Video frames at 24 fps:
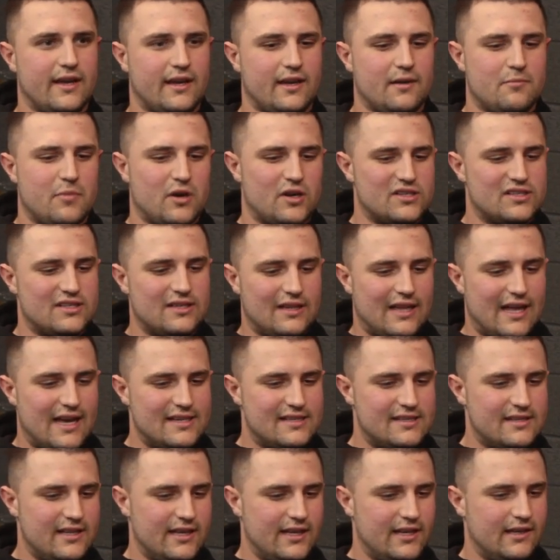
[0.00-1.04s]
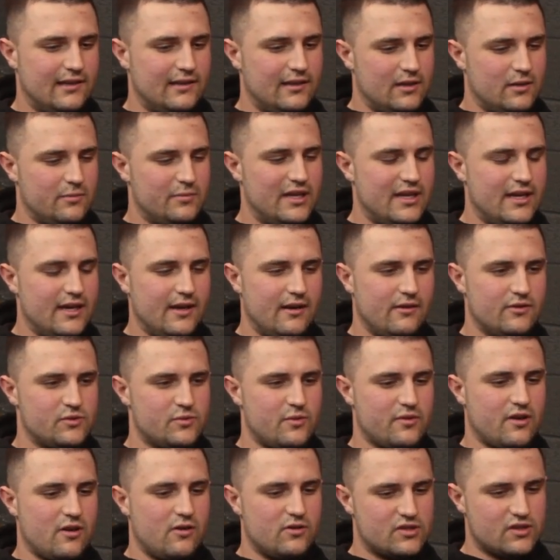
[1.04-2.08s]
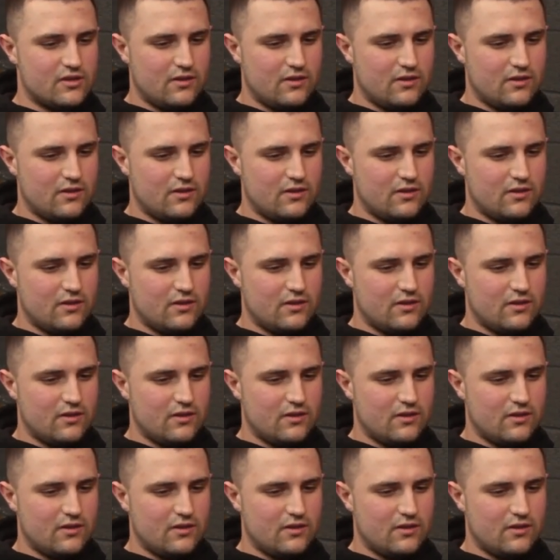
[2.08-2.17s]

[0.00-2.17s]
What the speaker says: It was kind of like a personalized thing a little bit.